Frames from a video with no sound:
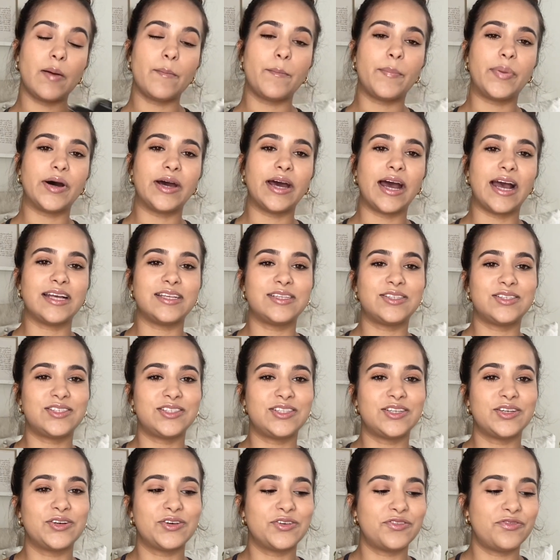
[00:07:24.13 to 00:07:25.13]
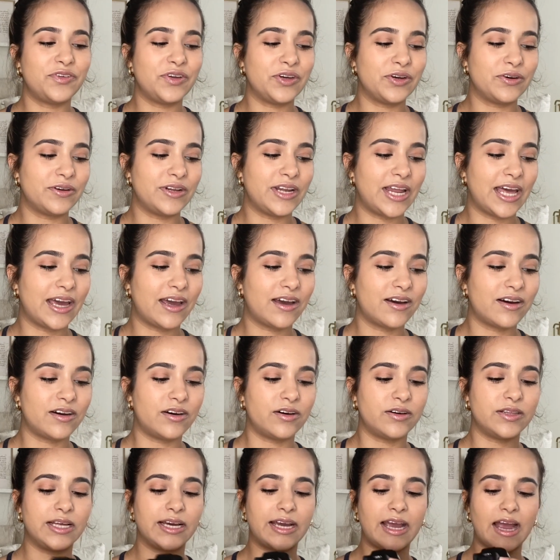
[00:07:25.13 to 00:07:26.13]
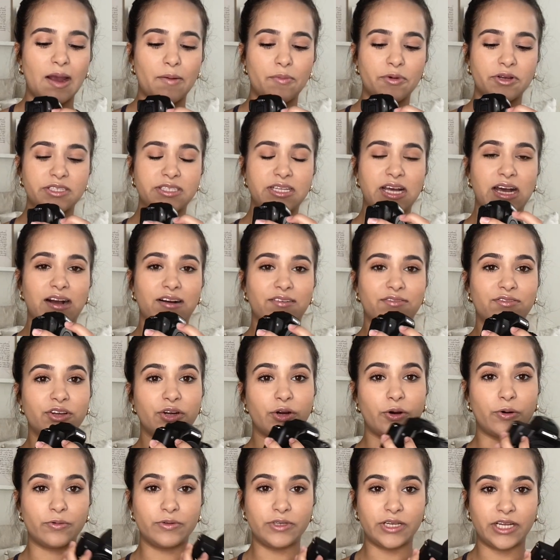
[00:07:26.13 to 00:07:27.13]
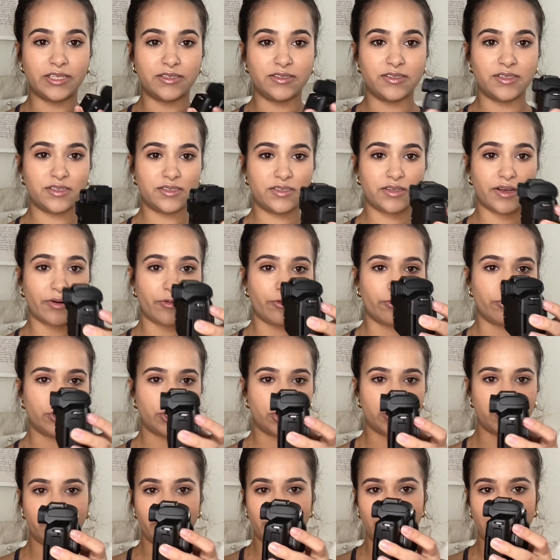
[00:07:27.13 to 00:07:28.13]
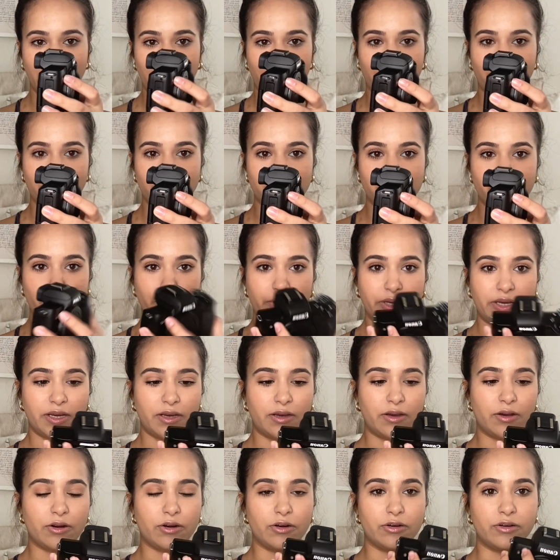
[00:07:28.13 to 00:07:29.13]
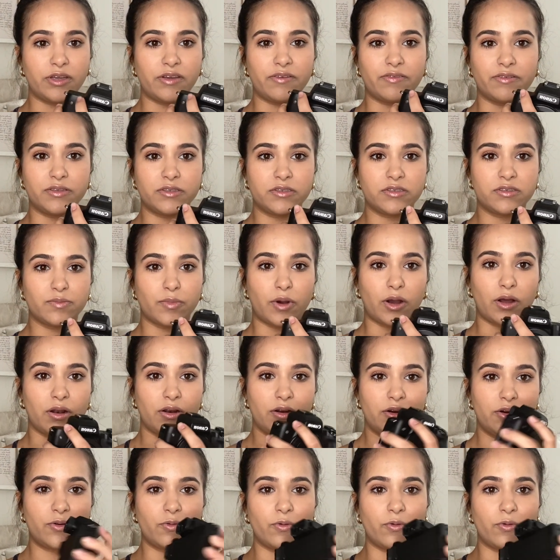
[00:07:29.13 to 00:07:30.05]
but I still feel like the cameras that have their own lenses will just be like this big or even smaller,